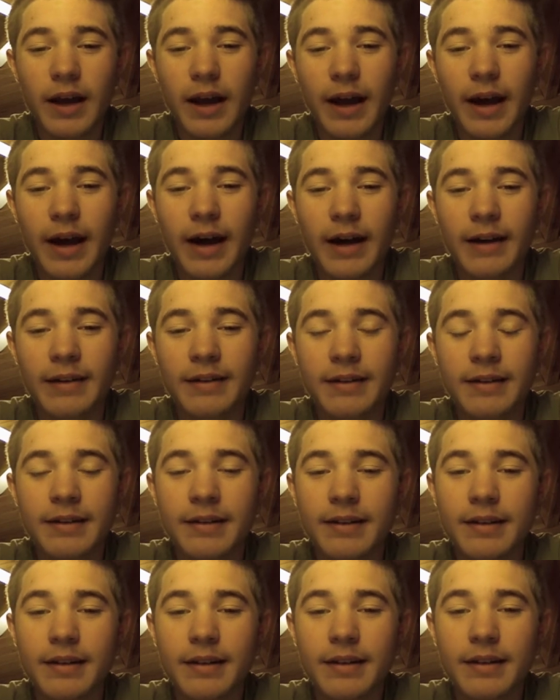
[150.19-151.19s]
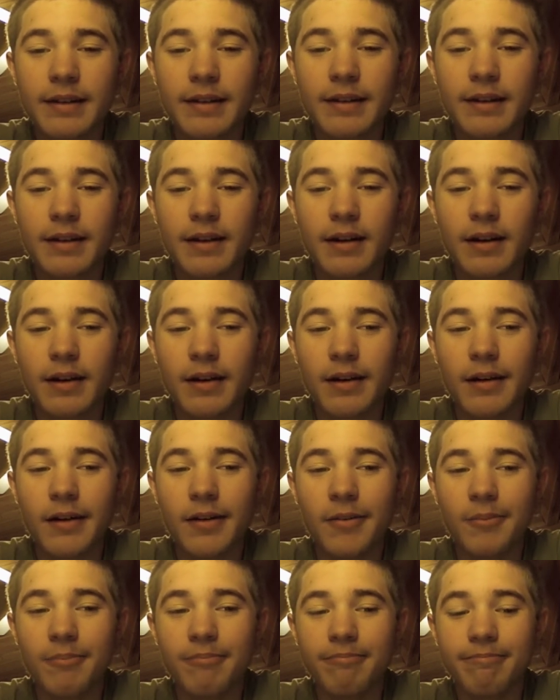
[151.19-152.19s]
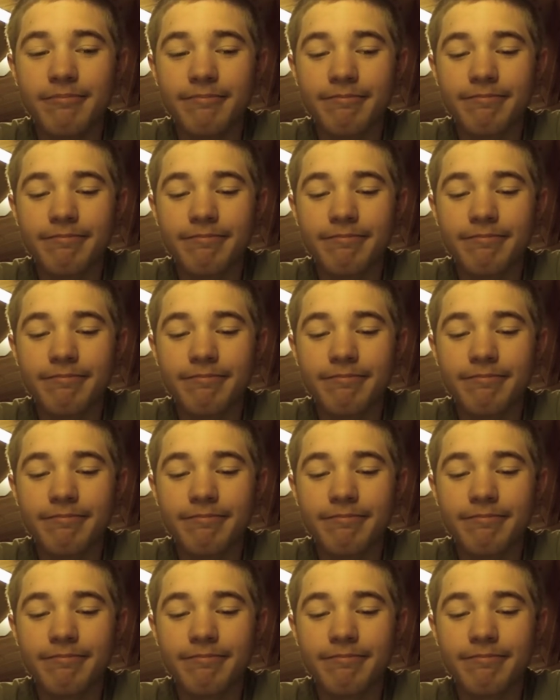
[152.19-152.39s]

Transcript: at um,